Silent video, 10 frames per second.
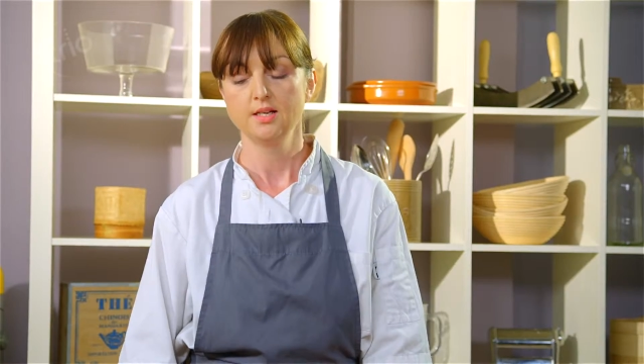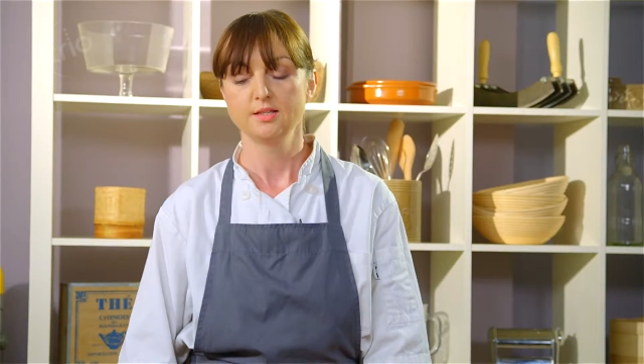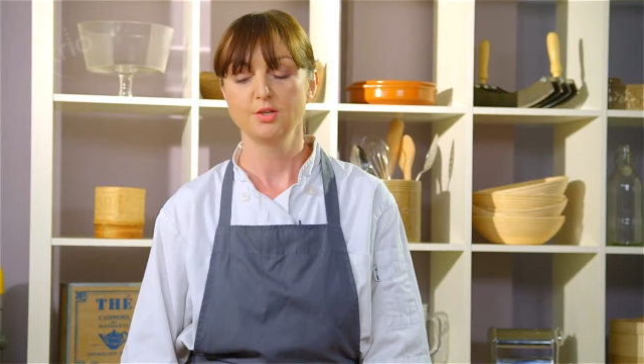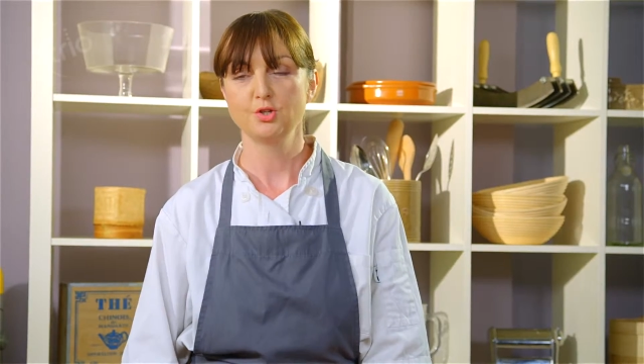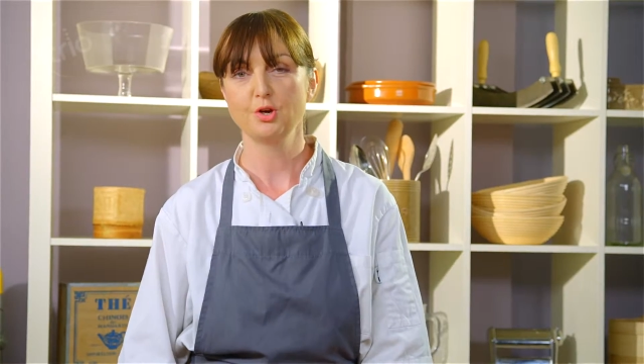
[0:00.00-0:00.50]

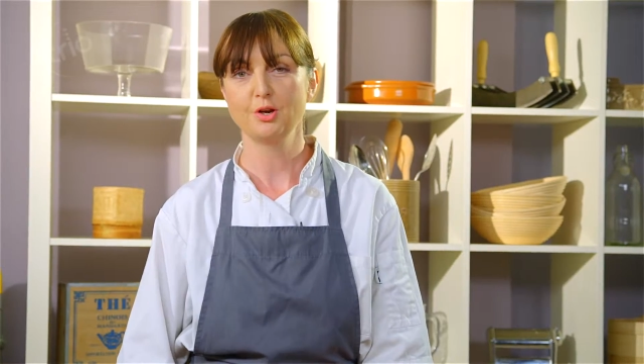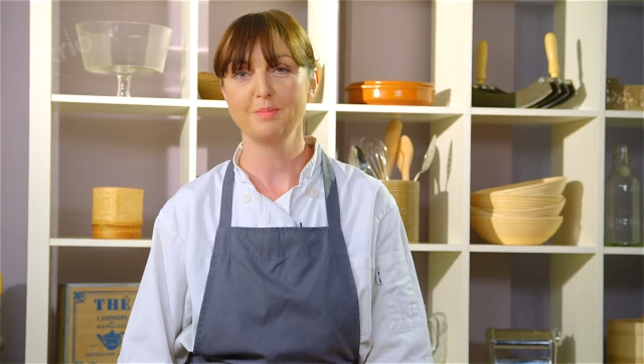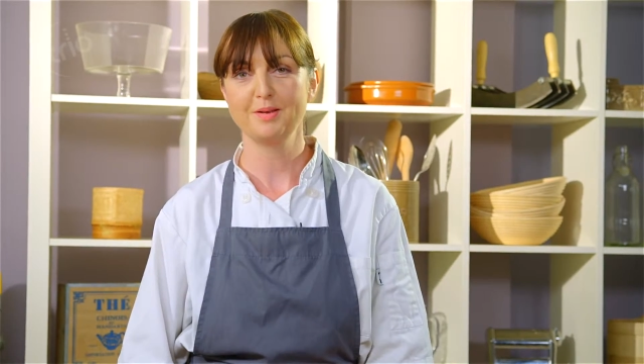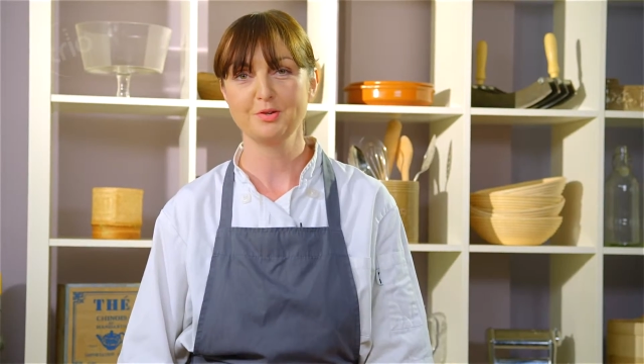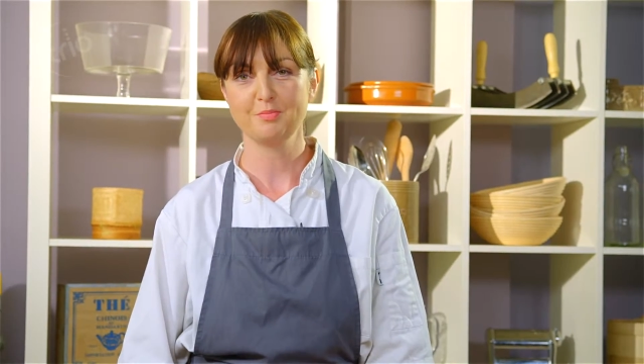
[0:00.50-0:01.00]
So the chocolate
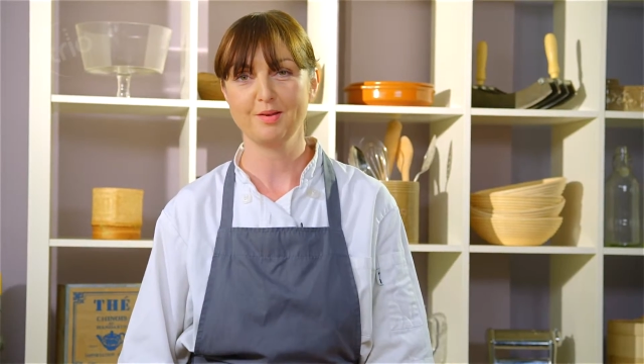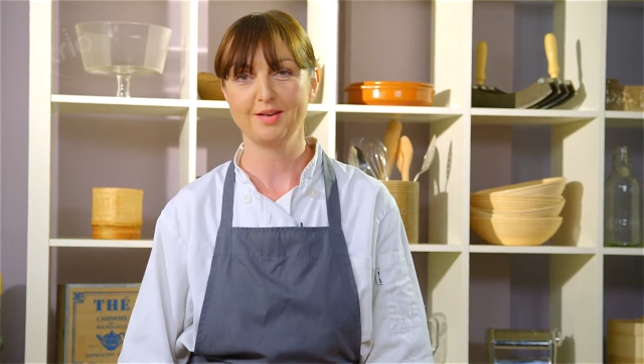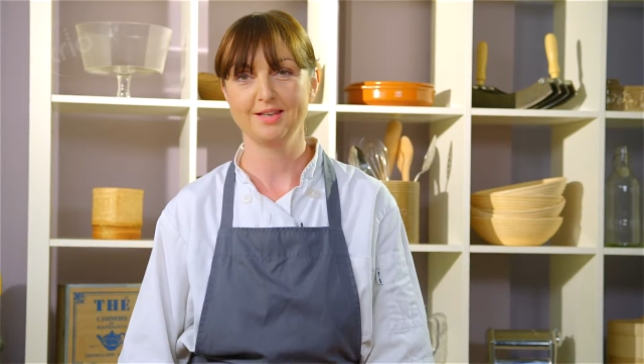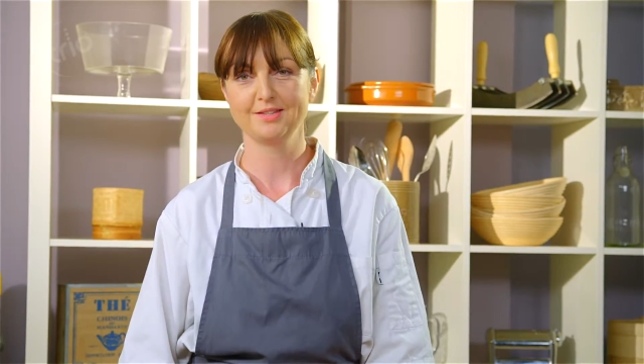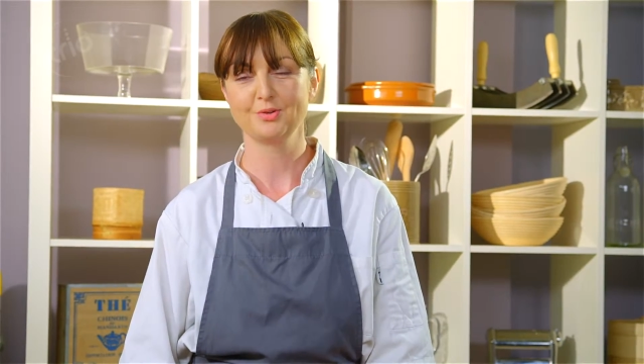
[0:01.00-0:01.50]
and beetroot
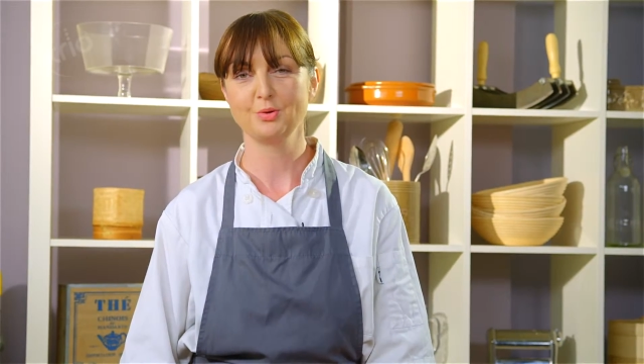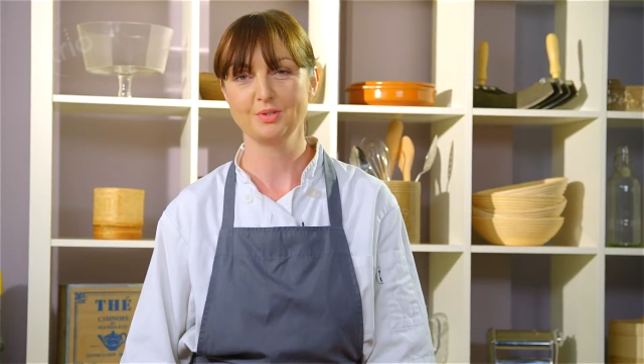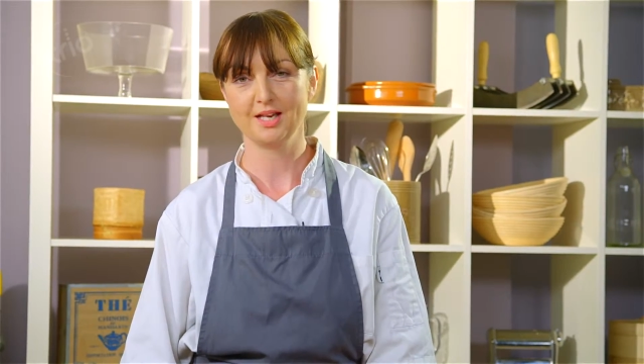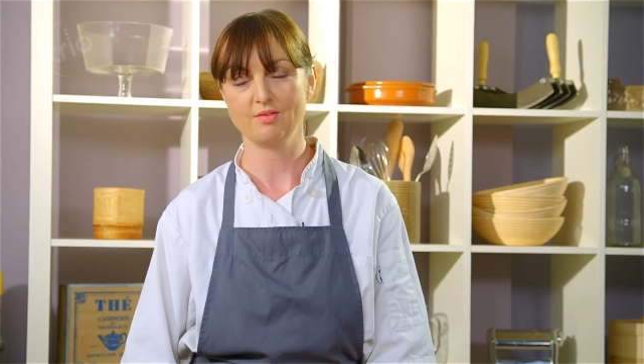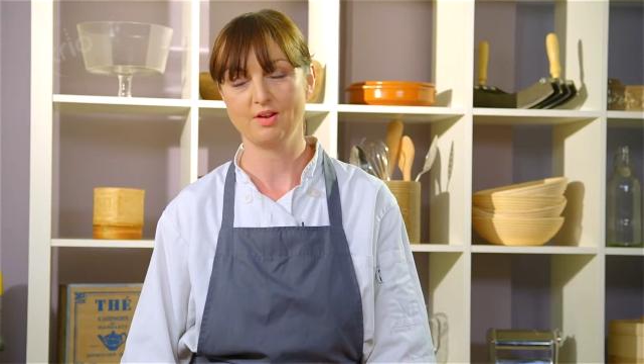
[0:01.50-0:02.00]
brownie has
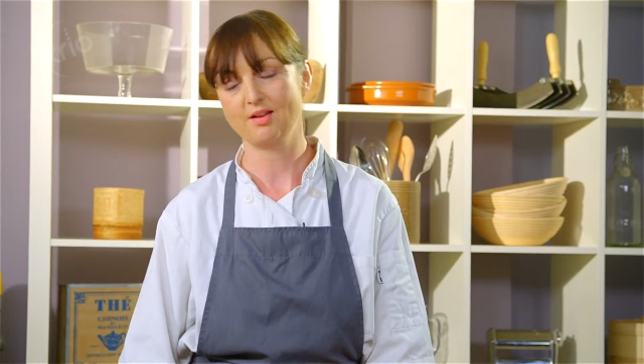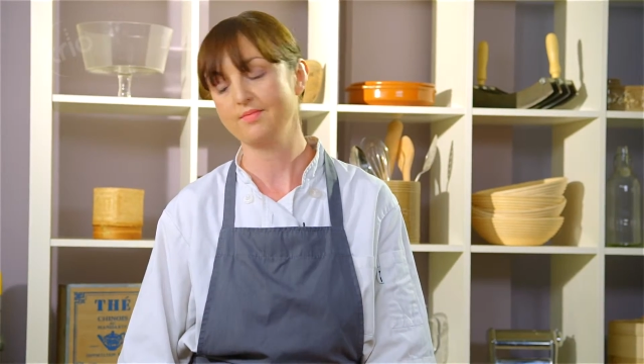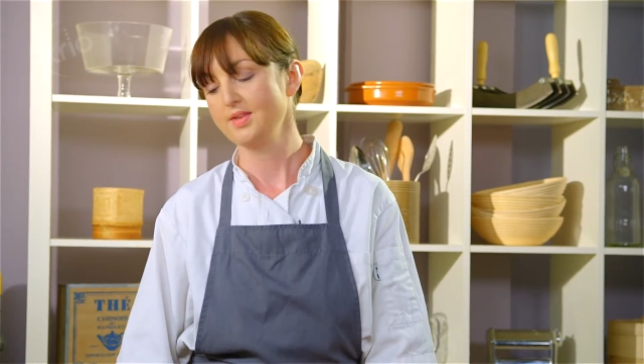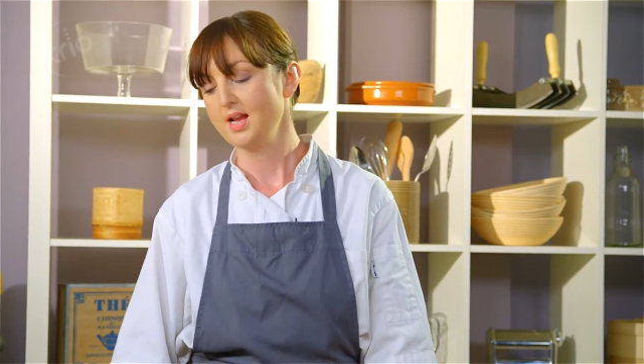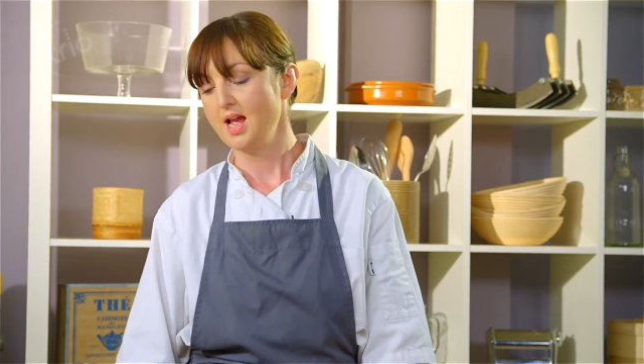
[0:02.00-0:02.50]
cooled down
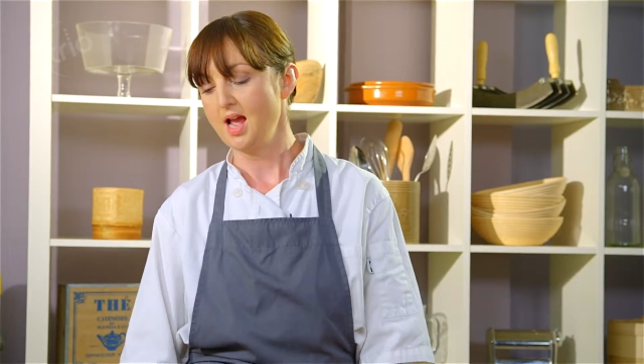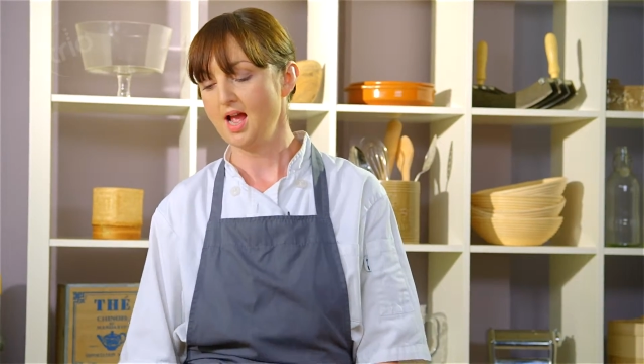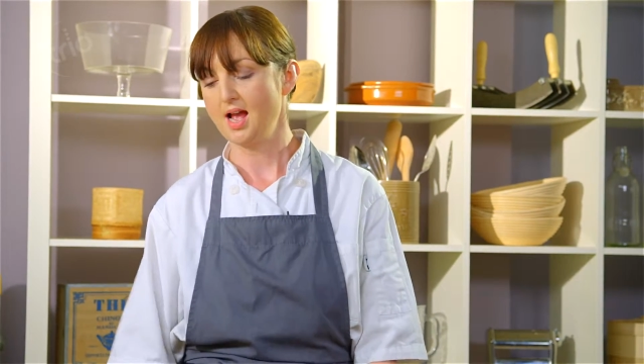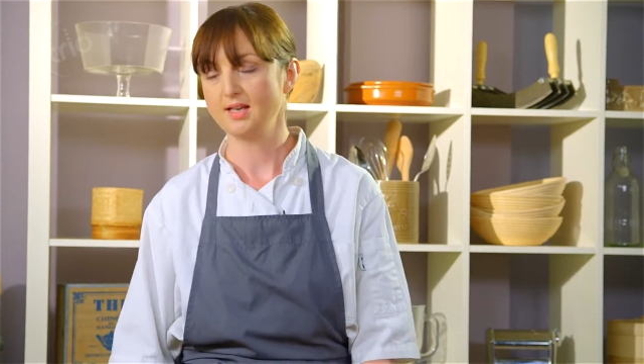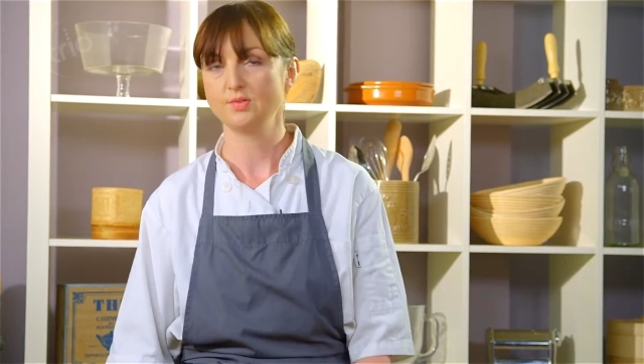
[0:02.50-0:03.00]
now,
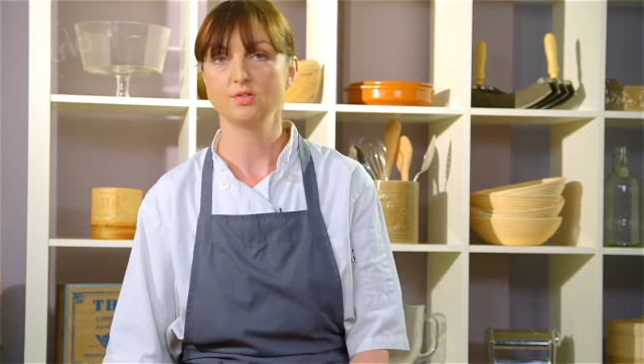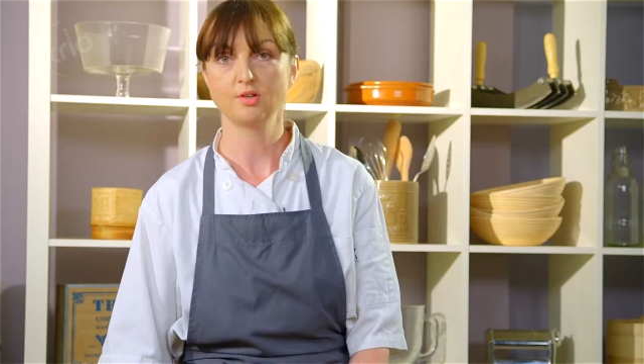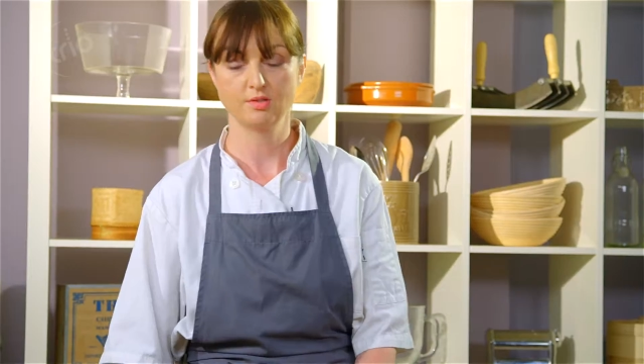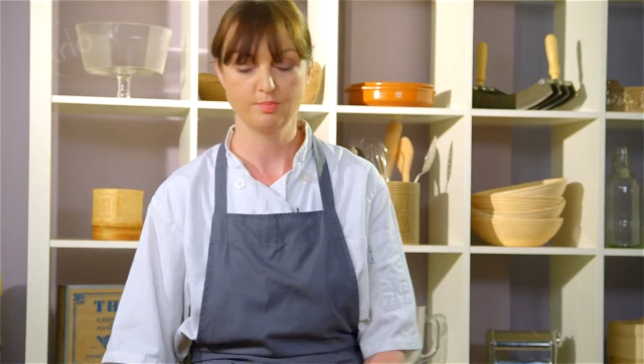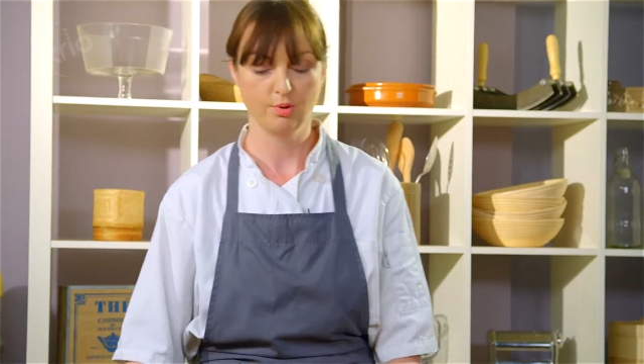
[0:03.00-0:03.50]
and I'm just
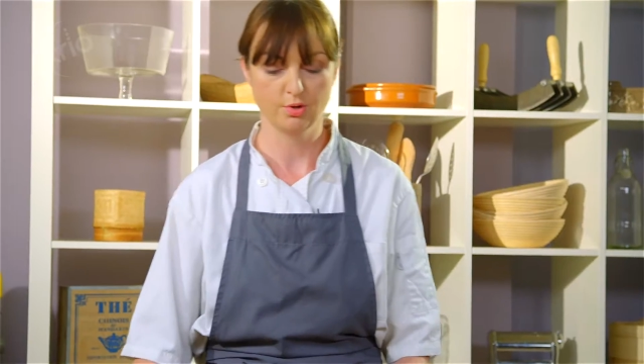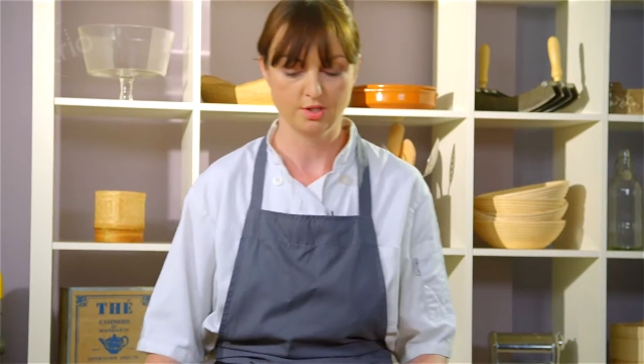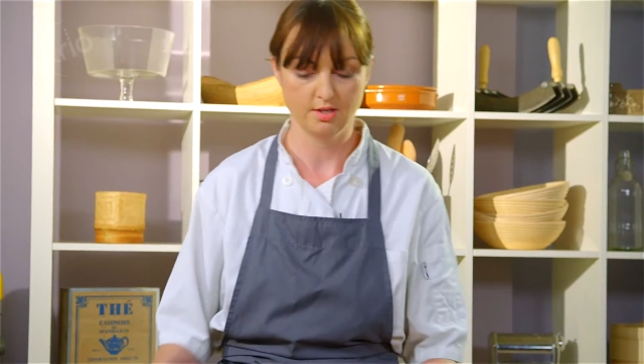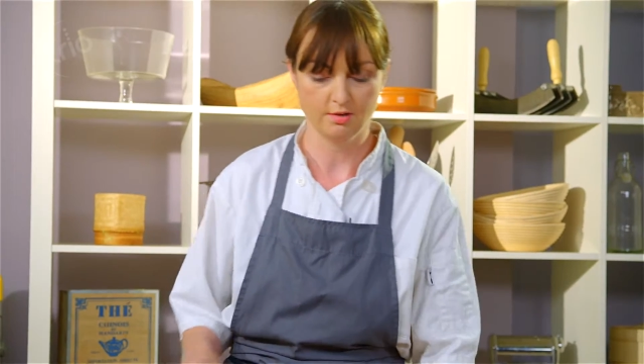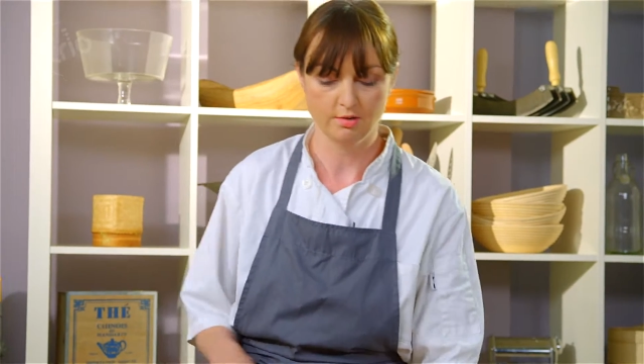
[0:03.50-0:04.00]
going to
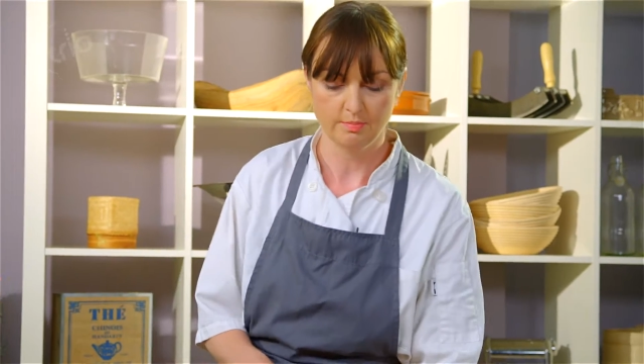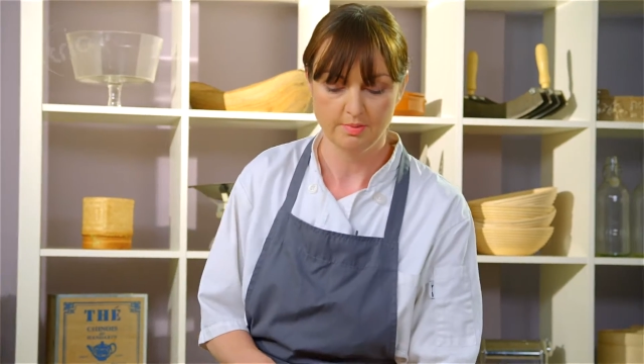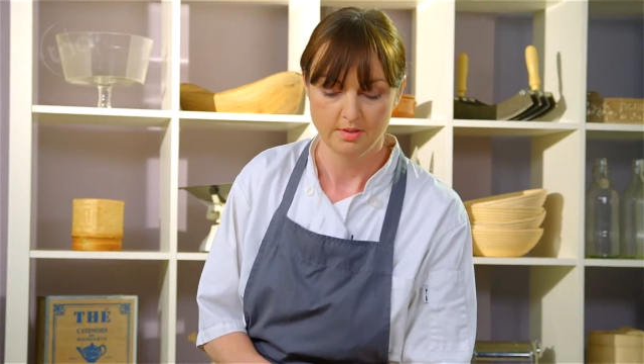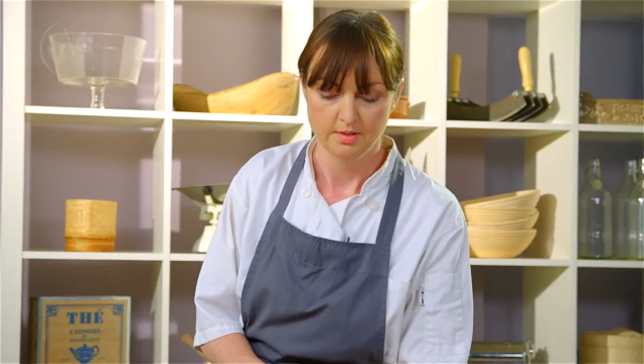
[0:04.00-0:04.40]
portion it up.